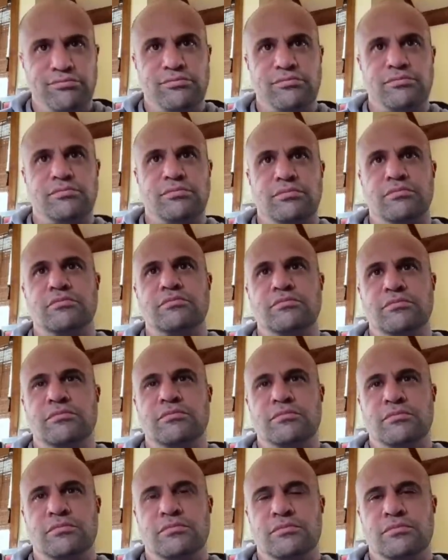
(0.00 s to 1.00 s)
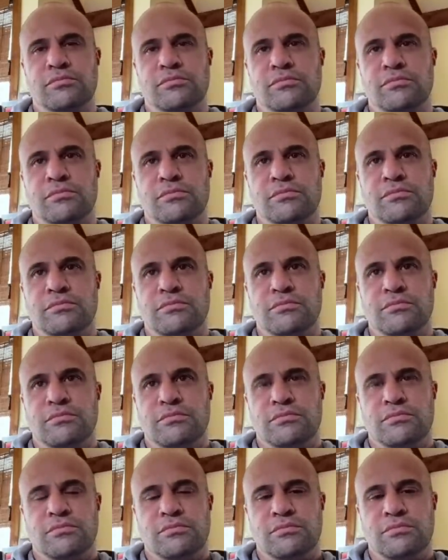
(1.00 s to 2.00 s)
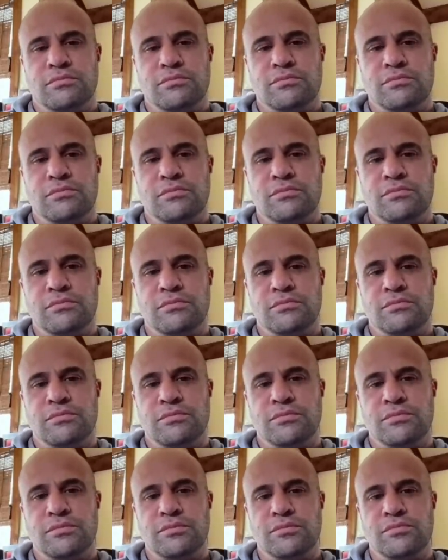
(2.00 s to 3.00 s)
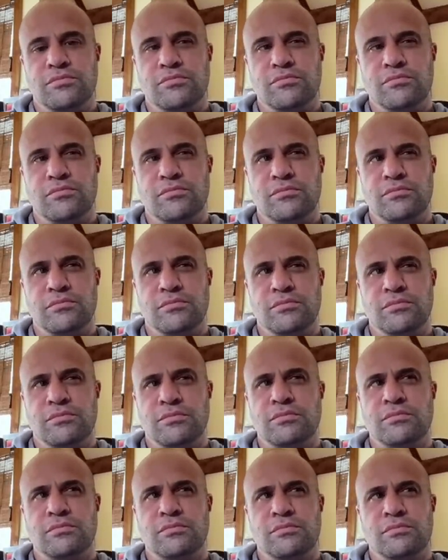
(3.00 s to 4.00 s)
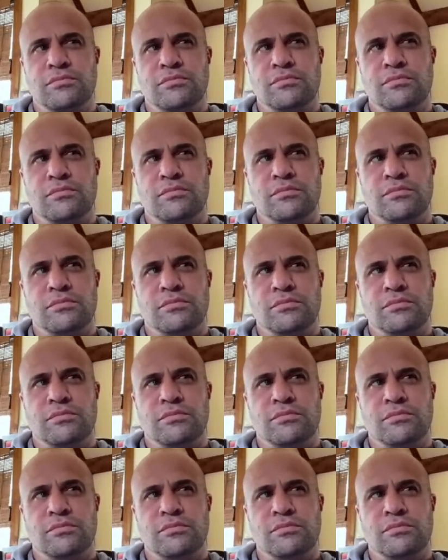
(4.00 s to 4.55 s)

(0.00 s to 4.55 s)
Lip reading: (not speaking)